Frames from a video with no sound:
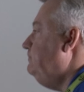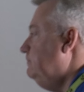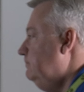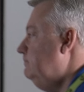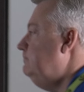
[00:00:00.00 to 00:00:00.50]

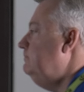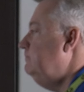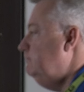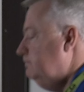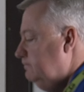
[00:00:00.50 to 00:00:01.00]
More
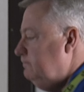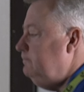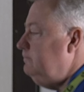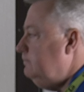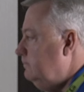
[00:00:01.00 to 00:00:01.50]
opportunities
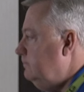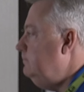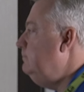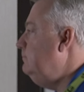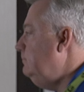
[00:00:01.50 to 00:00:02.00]
arise,
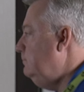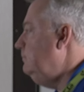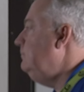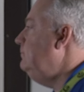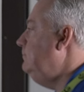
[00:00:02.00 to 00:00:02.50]
more
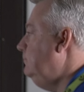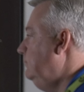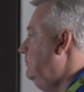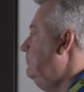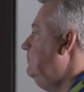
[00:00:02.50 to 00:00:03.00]

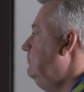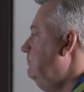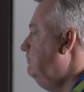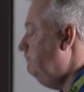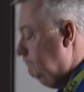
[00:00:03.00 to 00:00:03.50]
larger
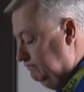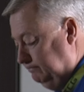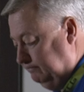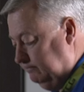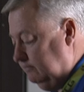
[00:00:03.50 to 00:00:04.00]
sales,
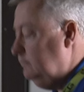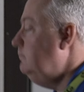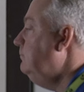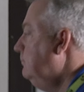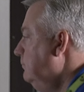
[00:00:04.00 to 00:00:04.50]
you know, start
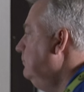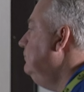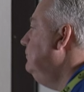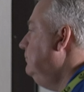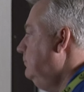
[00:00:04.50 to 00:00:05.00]
to appear.
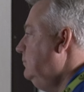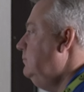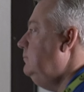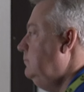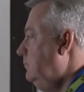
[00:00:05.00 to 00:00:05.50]
So,
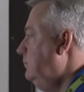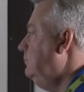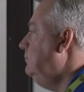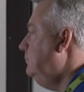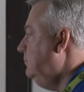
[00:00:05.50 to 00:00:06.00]
I
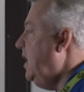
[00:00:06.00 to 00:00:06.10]
love it.